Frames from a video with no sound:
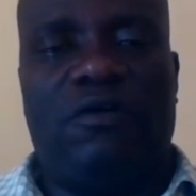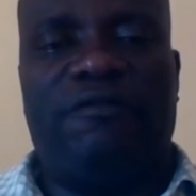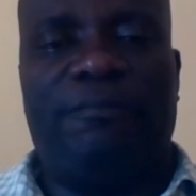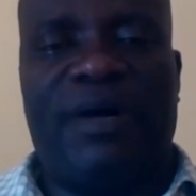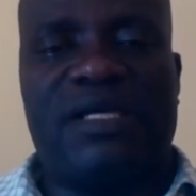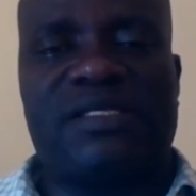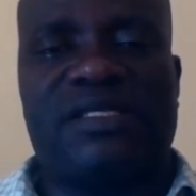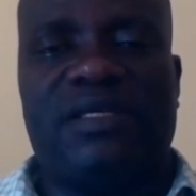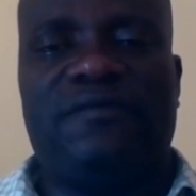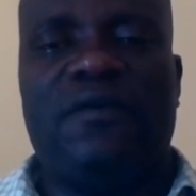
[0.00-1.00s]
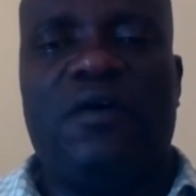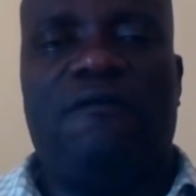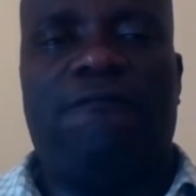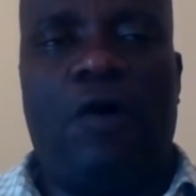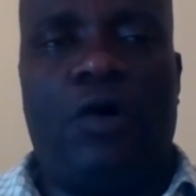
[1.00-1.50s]
of passive
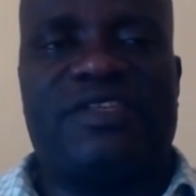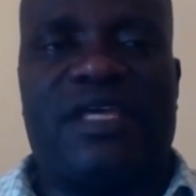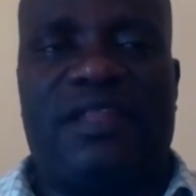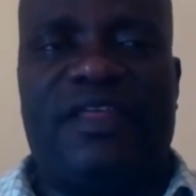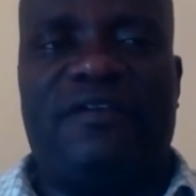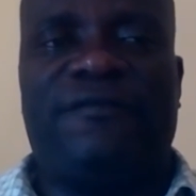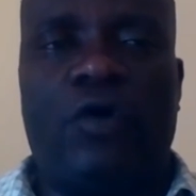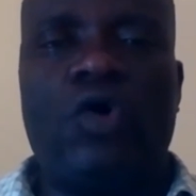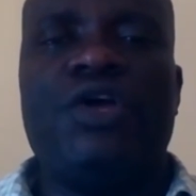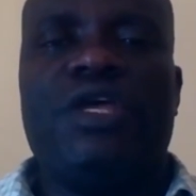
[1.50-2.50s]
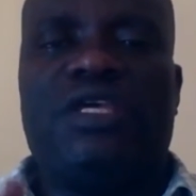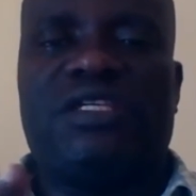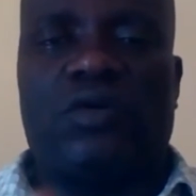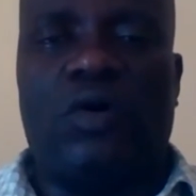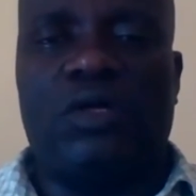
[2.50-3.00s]
voice. And therefore,
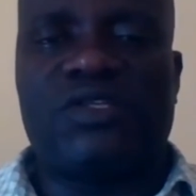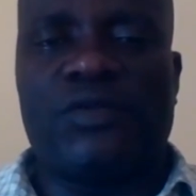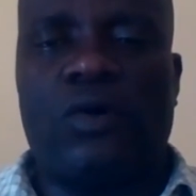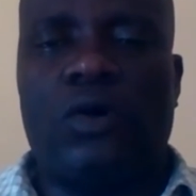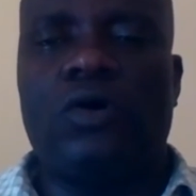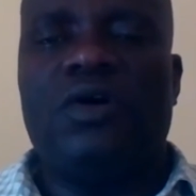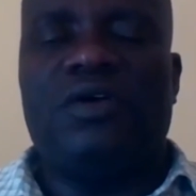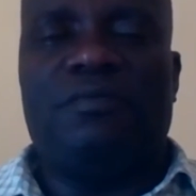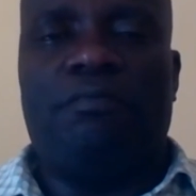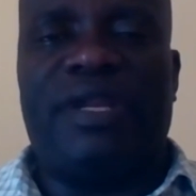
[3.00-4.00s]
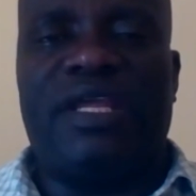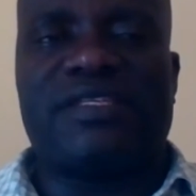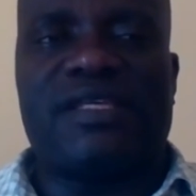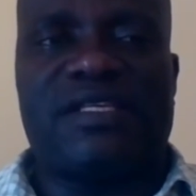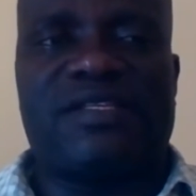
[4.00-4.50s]
it also
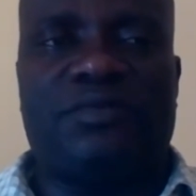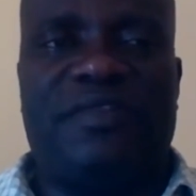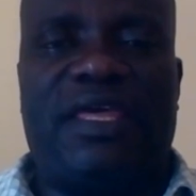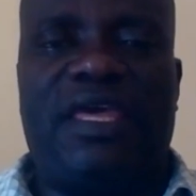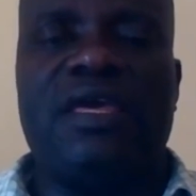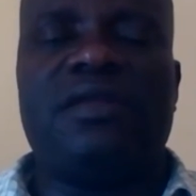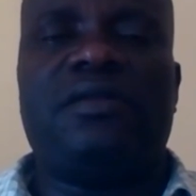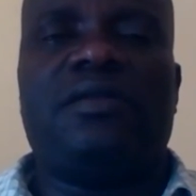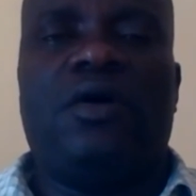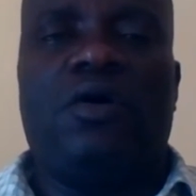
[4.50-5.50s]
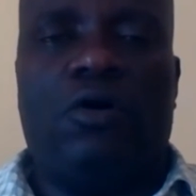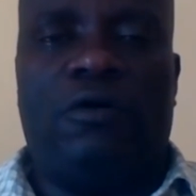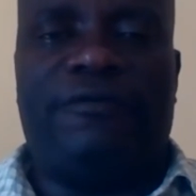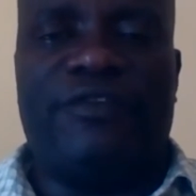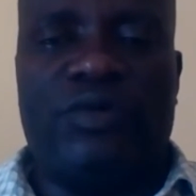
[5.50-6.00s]
brings us to the end
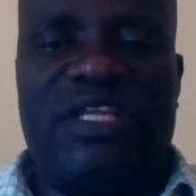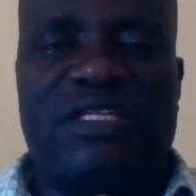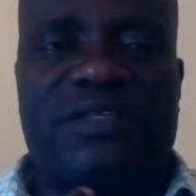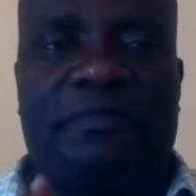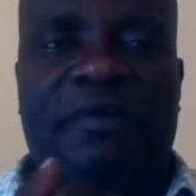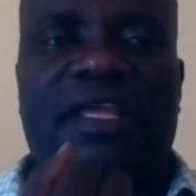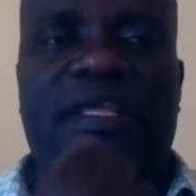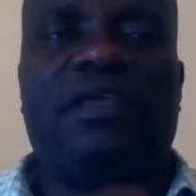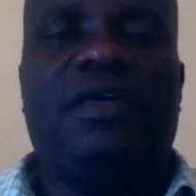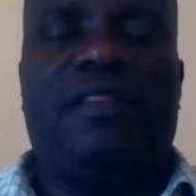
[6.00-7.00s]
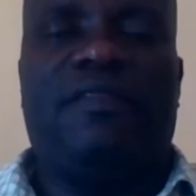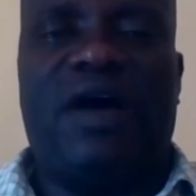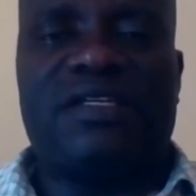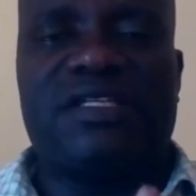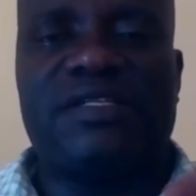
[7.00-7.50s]
of unit three,
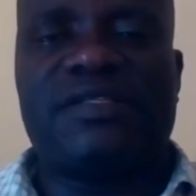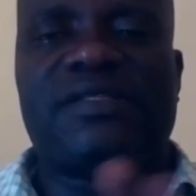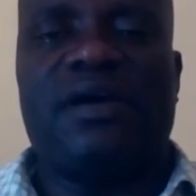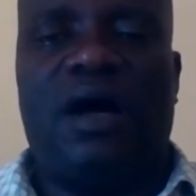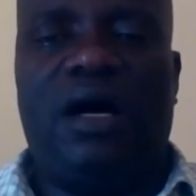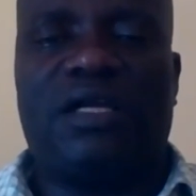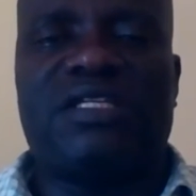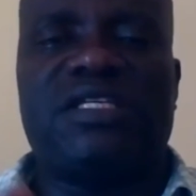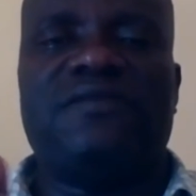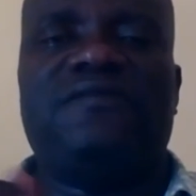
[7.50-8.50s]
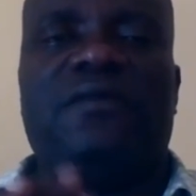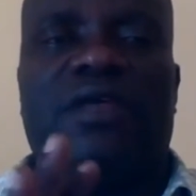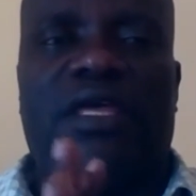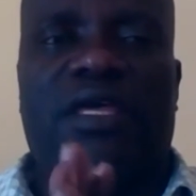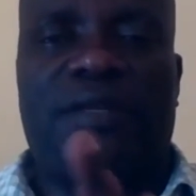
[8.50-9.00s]
that is active
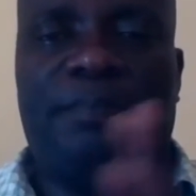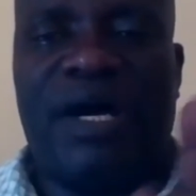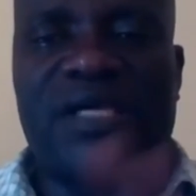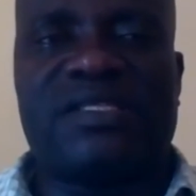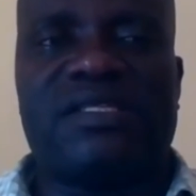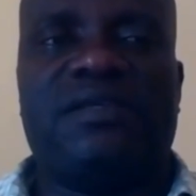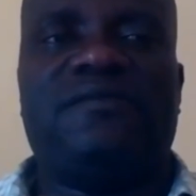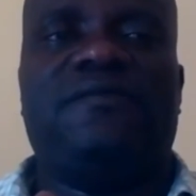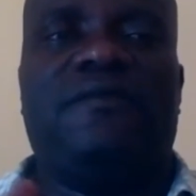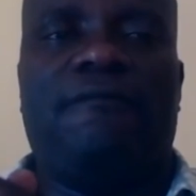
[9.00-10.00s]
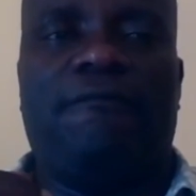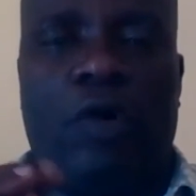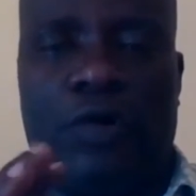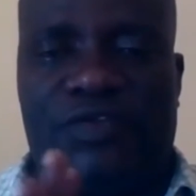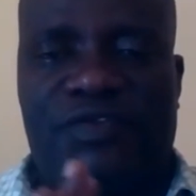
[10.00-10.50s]
and passive
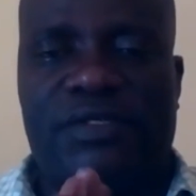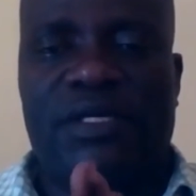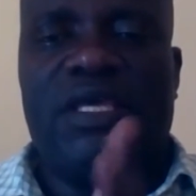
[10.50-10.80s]
voice.